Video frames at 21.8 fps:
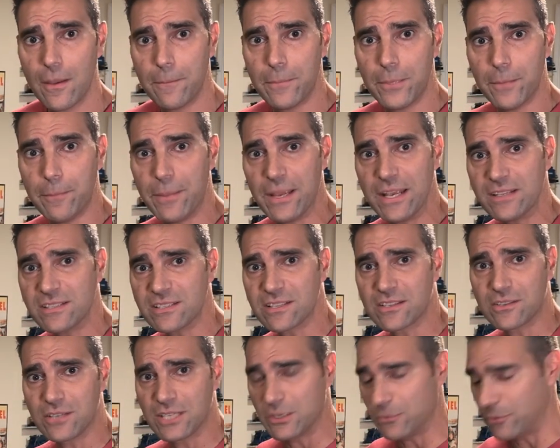But
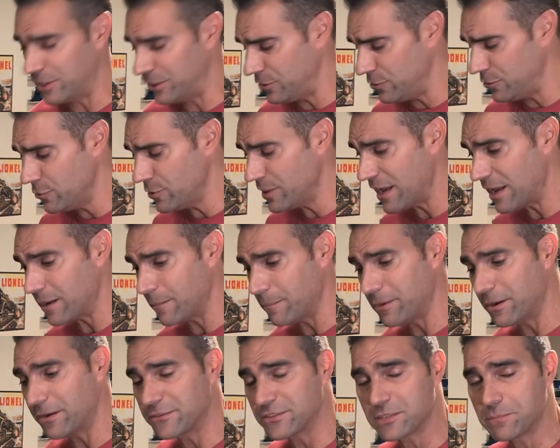basically, when you get
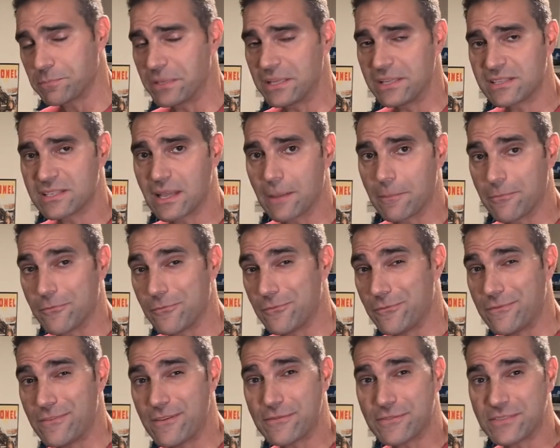above speed step
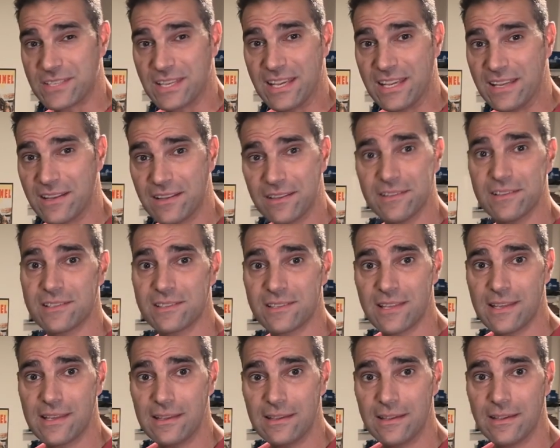15 on this
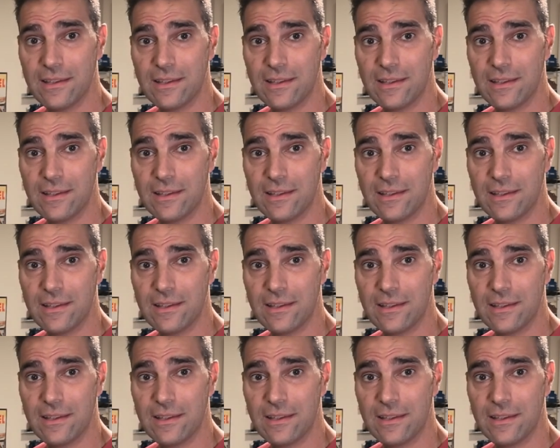thing,